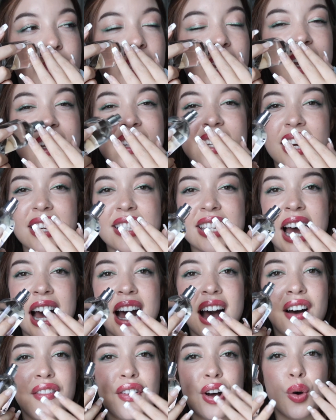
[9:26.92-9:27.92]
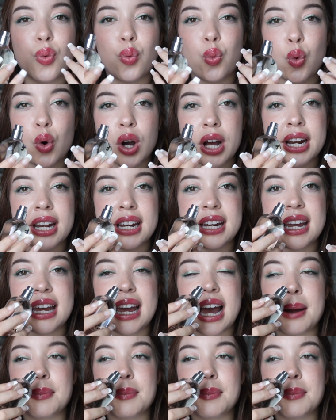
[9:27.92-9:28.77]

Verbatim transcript: It does have wood in it.